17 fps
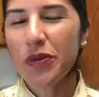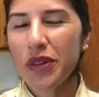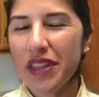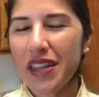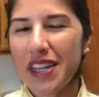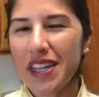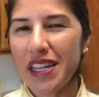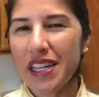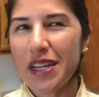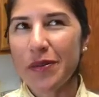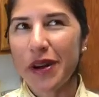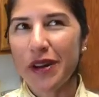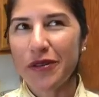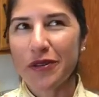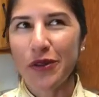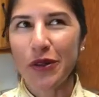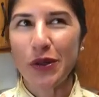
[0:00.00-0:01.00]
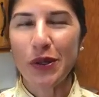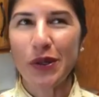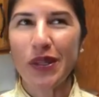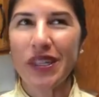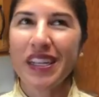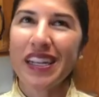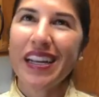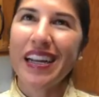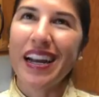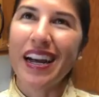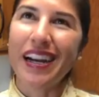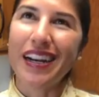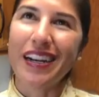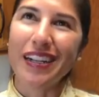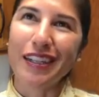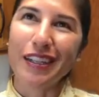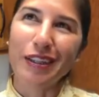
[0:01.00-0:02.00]
We're thinking about food
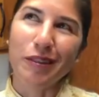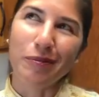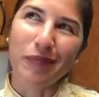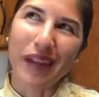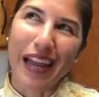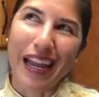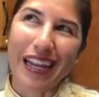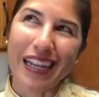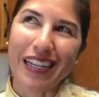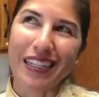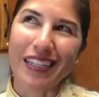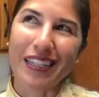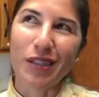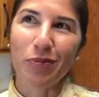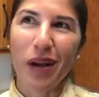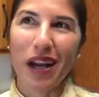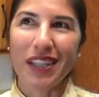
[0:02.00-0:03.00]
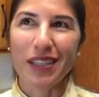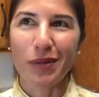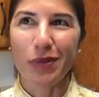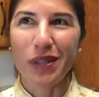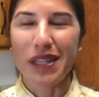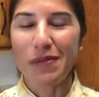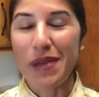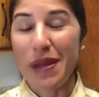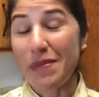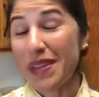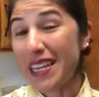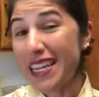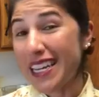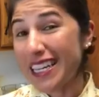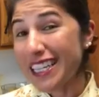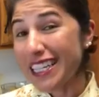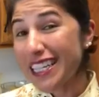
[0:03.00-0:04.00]
um, and possibly maybe
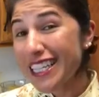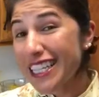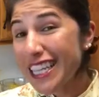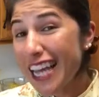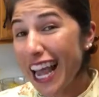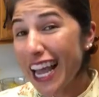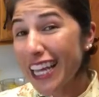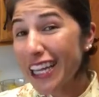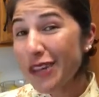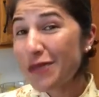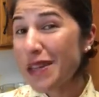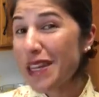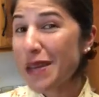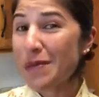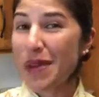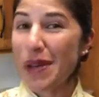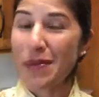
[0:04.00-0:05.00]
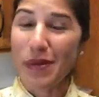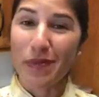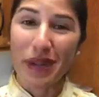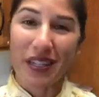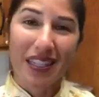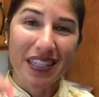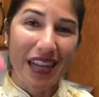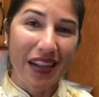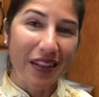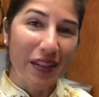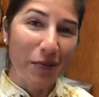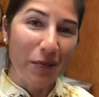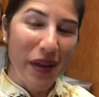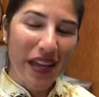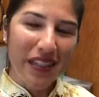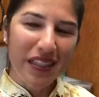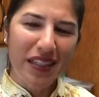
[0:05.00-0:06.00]
getting a snack. We can maybe bust out the
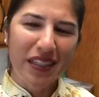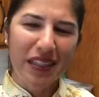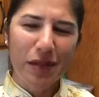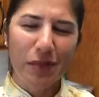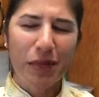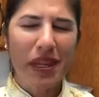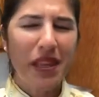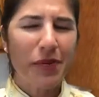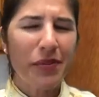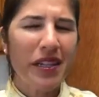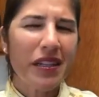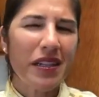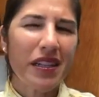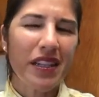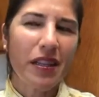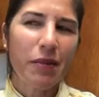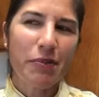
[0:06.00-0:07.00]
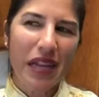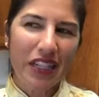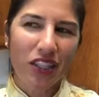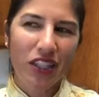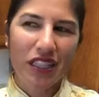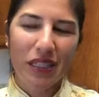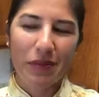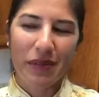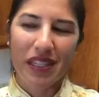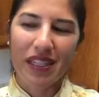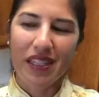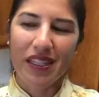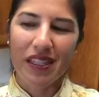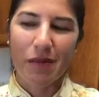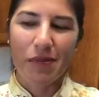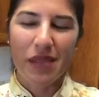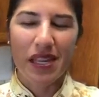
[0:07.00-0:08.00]
pendulum. Maybe the, the pendulum
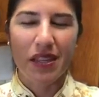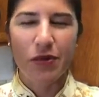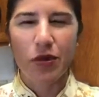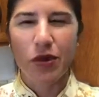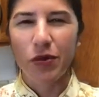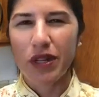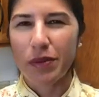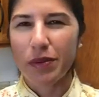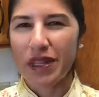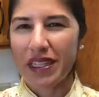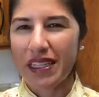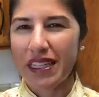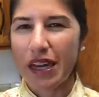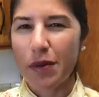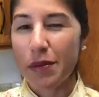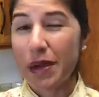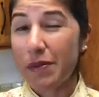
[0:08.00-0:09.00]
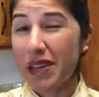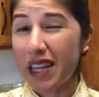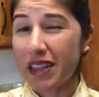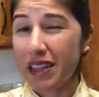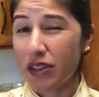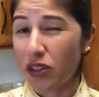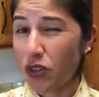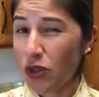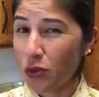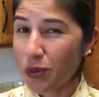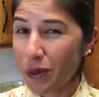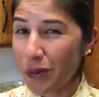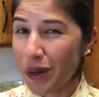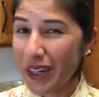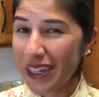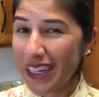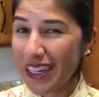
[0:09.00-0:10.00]
isn't something that we want to bust out maybe at the
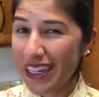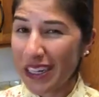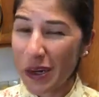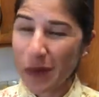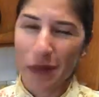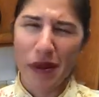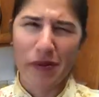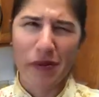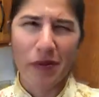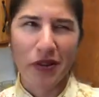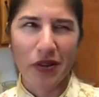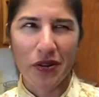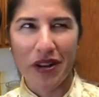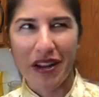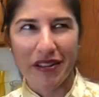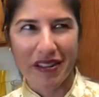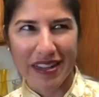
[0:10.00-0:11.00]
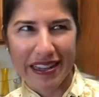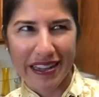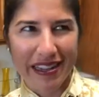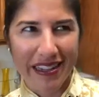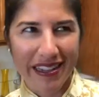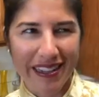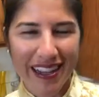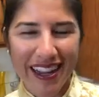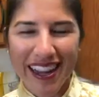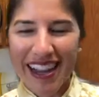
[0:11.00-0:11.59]
supermarket or maybe when you're out eating.